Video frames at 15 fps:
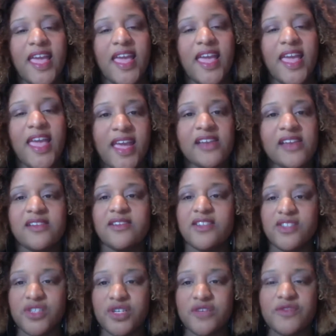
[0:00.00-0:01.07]
and
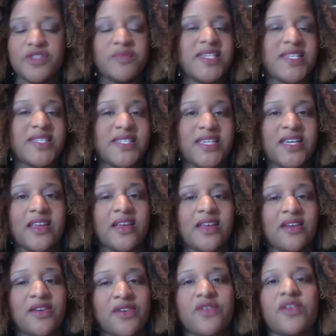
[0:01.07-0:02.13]
deserve to be seen
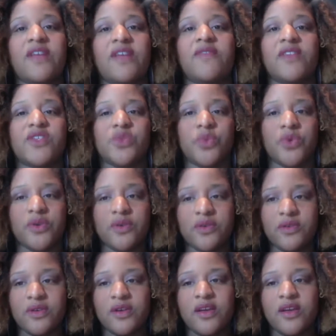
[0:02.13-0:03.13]
and heard in this world.